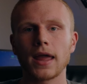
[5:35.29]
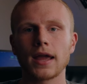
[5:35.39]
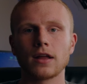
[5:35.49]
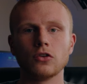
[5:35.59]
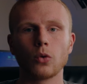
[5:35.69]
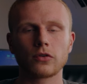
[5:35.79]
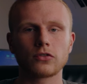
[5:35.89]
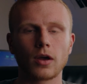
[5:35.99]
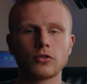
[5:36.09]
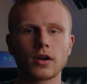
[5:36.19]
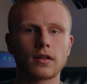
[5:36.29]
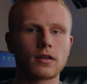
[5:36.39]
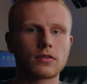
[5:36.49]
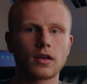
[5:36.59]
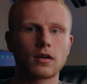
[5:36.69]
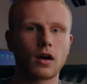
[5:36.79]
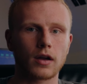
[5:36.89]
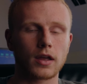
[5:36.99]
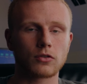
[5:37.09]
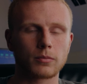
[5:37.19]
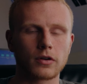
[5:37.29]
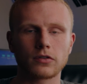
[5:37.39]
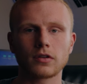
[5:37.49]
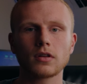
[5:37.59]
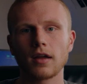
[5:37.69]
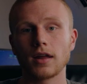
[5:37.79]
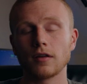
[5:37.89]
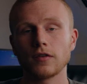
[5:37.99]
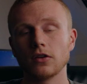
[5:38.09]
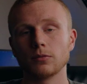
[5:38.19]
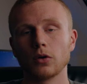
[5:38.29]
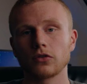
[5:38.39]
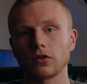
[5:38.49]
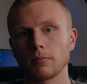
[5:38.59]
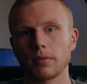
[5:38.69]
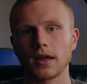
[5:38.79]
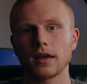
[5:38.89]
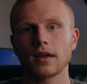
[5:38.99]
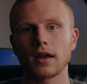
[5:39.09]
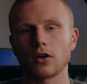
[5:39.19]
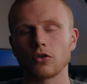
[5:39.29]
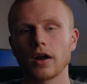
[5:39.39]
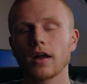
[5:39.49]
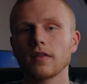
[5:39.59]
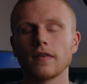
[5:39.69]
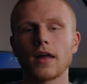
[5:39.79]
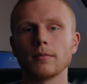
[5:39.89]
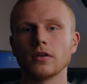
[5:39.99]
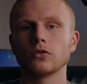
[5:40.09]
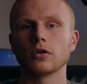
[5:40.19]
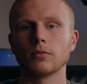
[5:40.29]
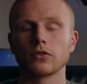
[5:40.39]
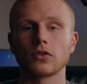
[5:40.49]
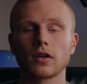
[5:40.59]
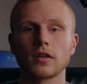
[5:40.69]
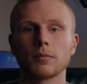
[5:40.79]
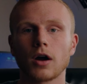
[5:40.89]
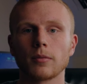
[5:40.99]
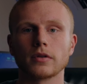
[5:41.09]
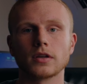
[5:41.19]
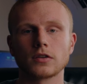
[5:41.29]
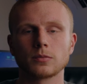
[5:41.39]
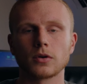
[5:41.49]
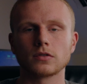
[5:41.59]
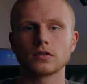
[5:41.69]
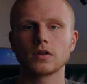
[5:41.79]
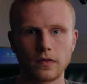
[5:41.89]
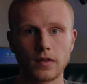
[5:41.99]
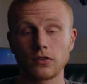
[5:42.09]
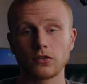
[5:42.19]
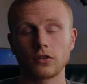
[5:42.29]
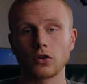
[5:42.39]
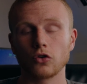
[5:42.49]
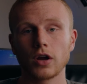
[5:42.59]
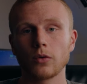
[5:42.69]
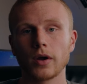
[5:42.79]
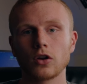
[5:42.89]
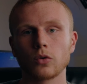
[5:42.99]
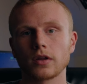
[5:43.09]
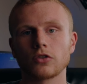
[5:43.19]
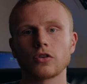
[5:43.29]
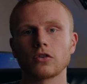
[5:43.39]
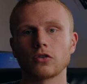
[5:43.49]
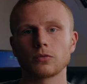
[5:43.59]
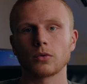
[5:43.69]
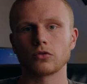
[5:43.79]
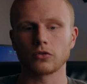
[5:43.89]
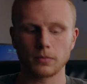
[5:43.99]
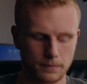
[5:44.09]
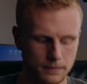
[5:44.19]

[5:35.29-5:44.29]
and your subject is a Caucasian person, and if he is mostly pink and gray, then that means you are most likely properly exposed. This is just a great way to quickly check your exposure.